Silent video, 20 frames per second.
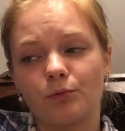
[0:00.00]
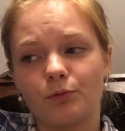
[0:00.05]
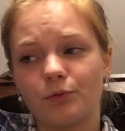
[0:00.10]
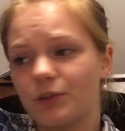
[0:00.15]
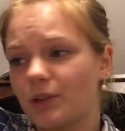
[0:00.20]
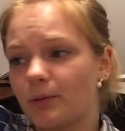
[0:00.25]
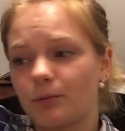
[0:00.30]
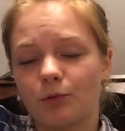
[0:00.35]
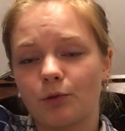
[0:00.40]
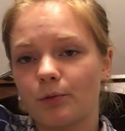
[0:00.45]

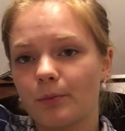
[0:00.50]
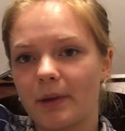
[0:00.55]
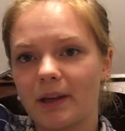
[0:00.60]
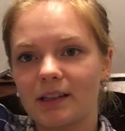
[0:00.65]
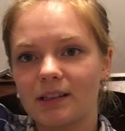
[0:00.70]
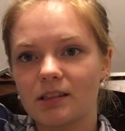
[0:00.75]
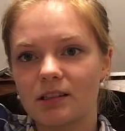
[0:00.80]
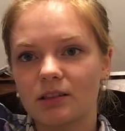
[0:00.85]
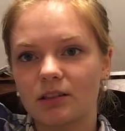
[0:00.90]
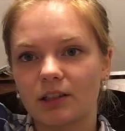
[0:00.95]
some
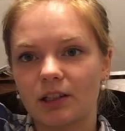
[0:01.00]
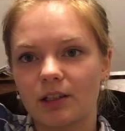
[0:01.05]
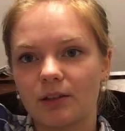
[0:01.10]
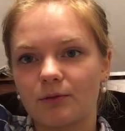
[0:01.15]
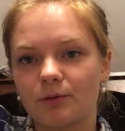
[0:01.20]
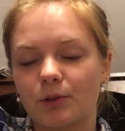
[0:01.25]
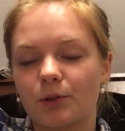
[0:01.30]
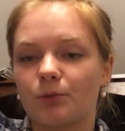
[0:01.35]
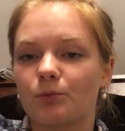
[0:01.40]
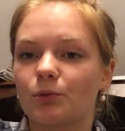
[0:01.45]
roommates looking
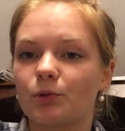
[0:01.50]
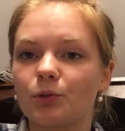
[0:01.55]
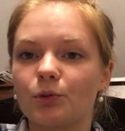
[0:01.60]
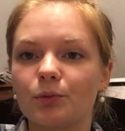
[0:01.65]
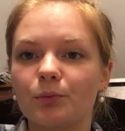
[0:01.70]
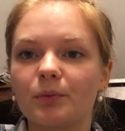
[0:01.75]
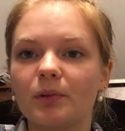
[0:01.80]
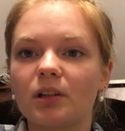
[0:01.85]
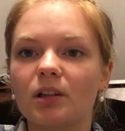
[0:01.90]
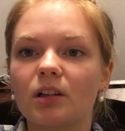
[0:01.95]
for a
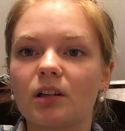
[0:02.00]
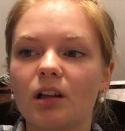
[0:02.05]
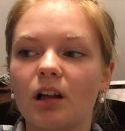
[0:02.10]
room,